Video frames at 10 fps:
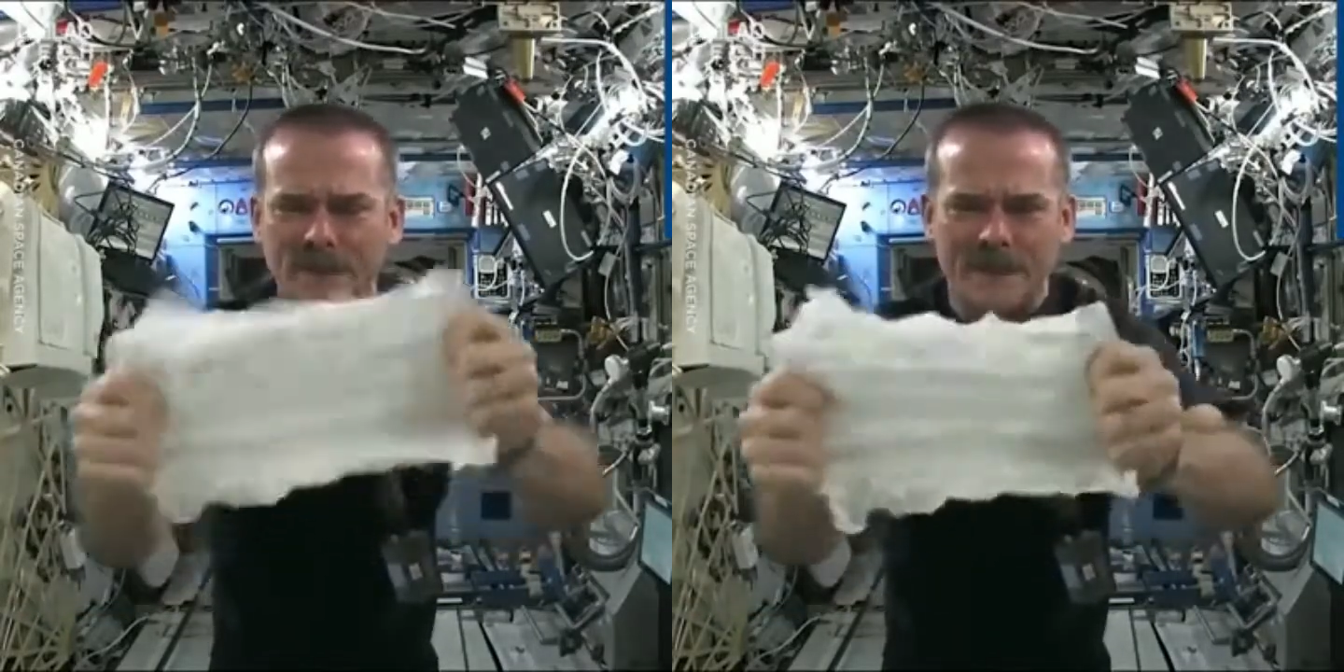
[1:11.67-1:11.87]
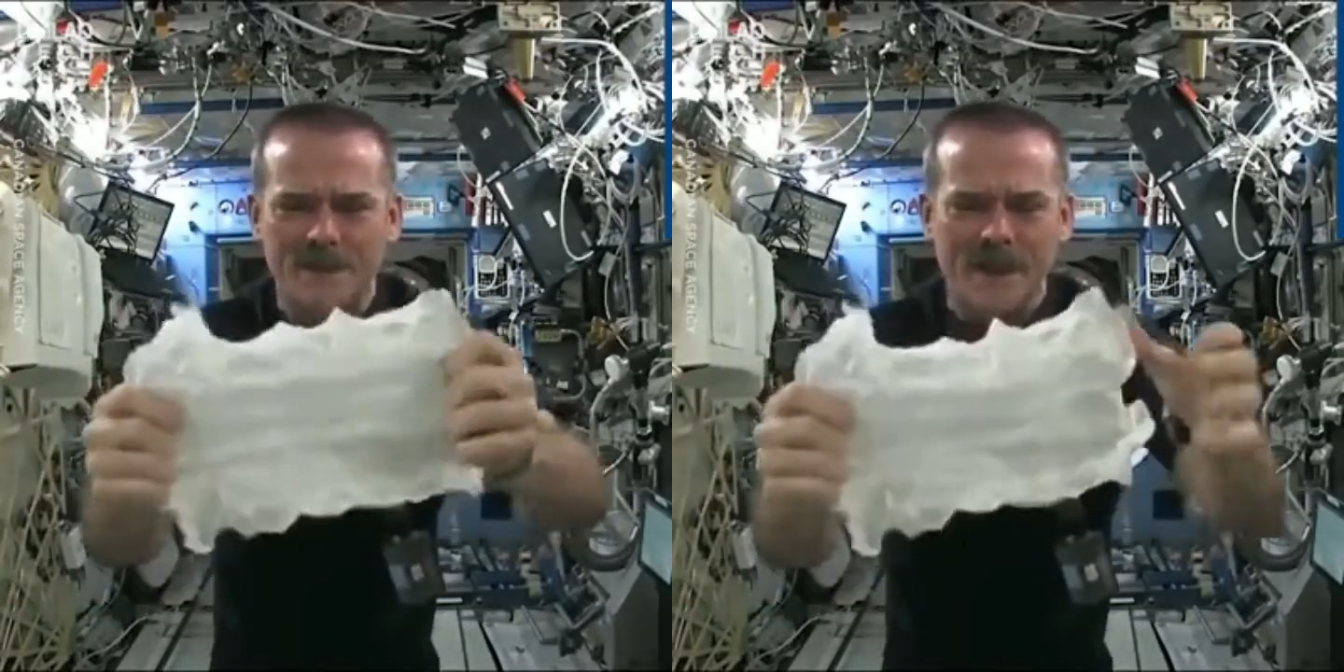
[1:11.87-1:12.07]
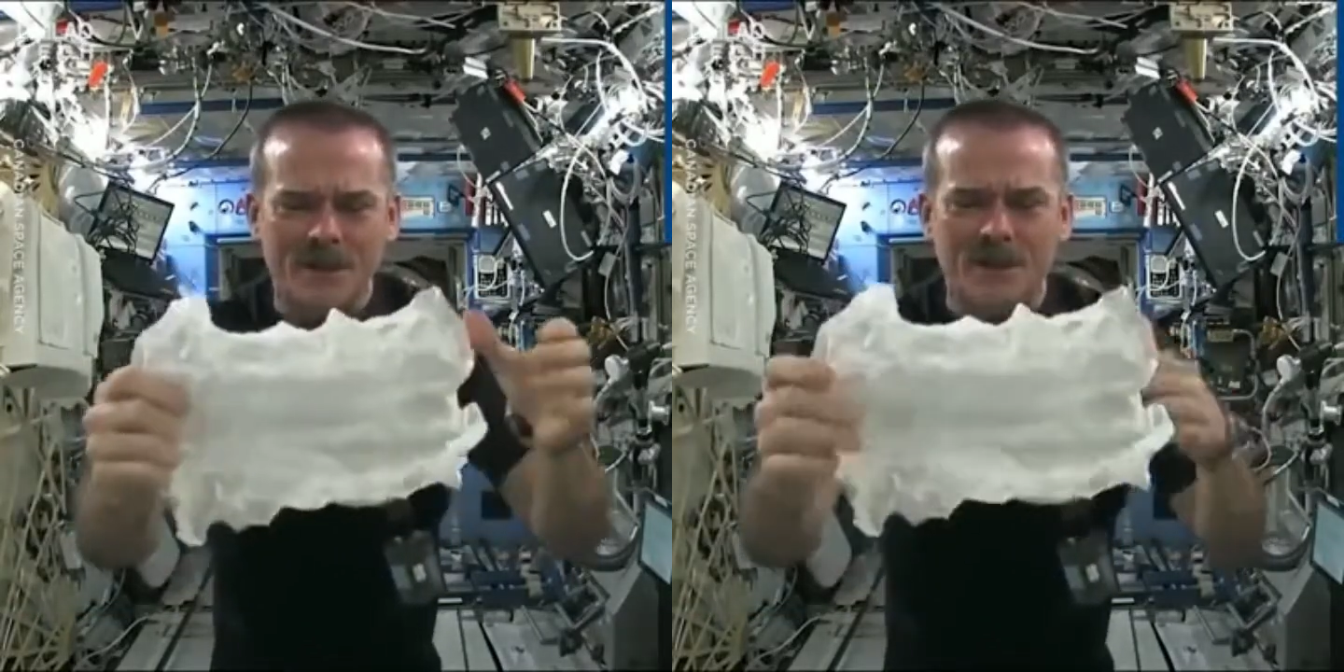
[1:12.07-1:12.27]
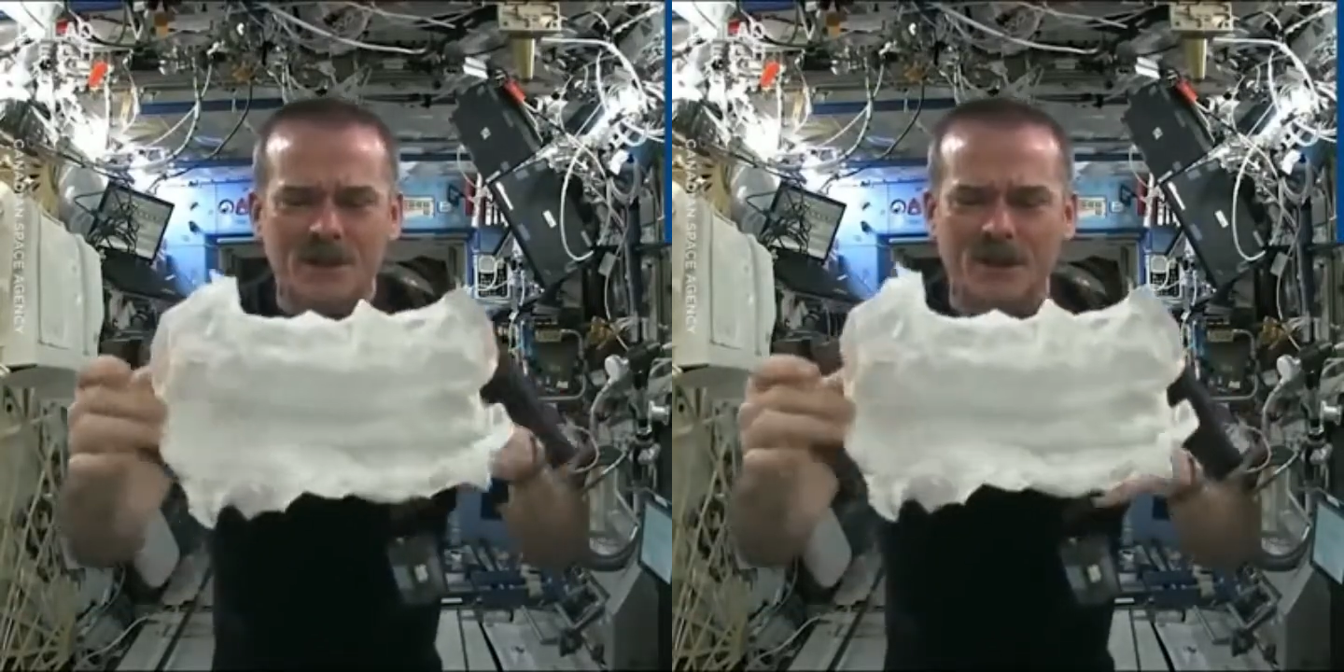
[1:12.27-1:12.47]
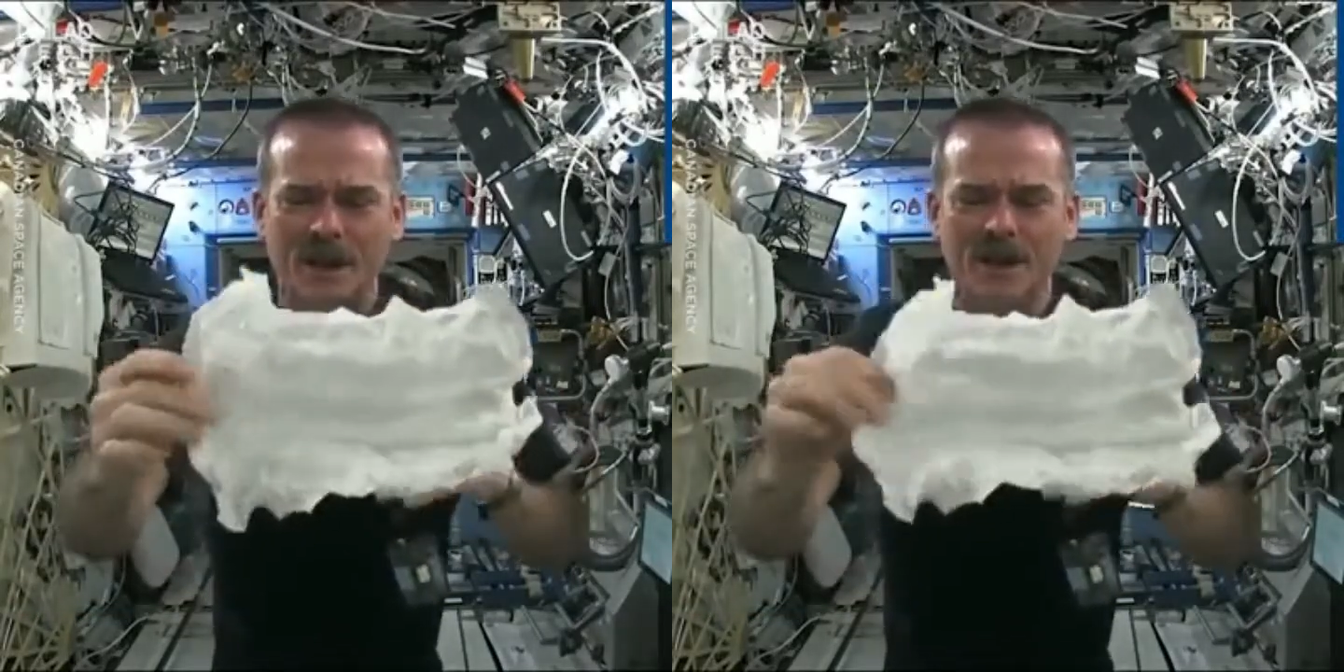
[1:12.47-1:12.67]
like a
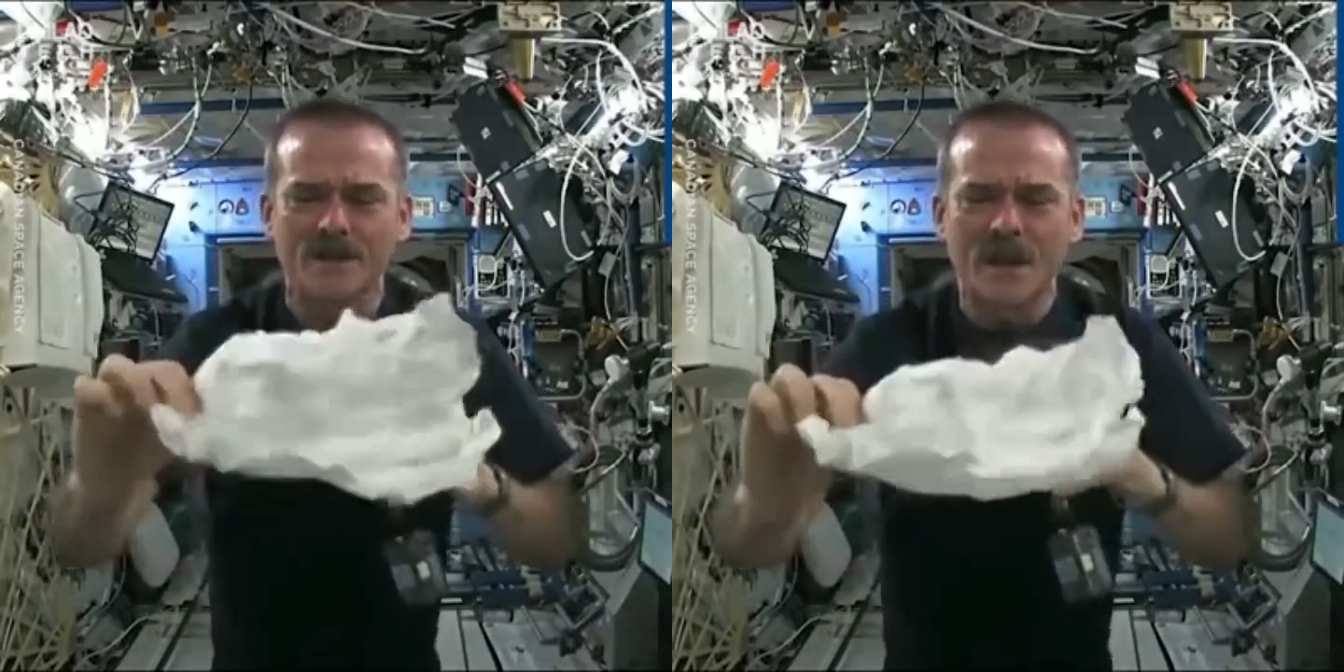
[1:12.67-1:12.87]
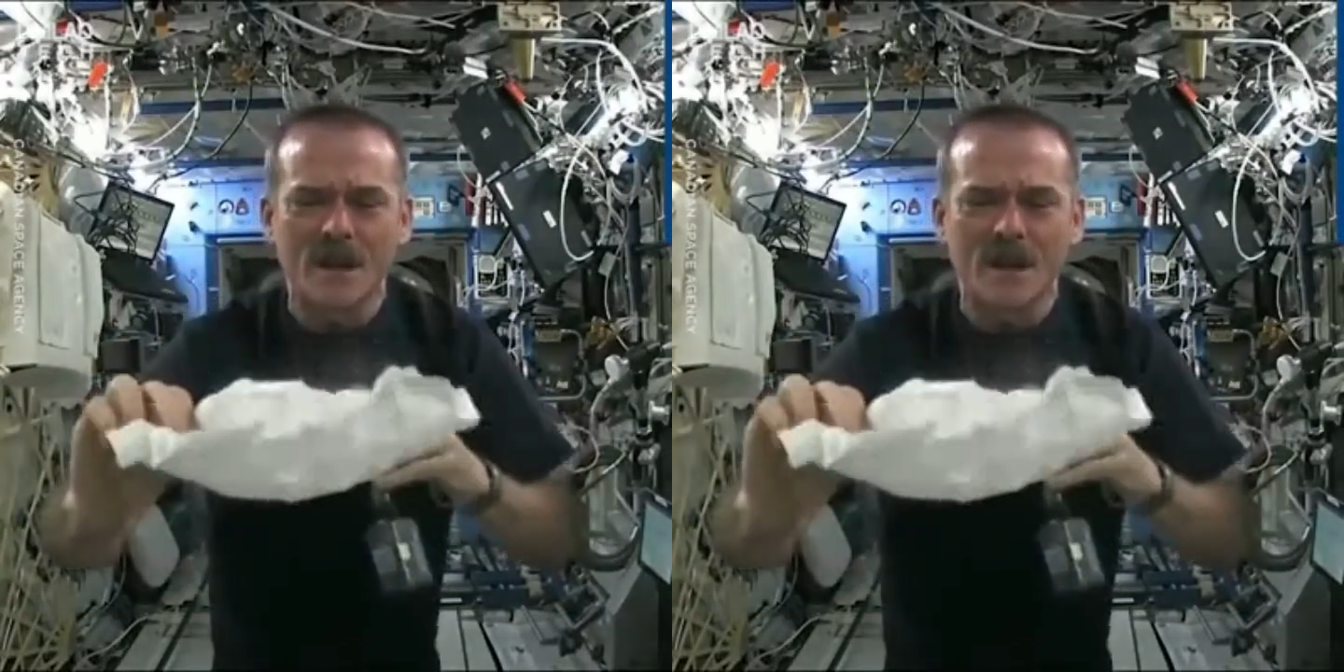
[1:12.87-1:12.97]
magic trick.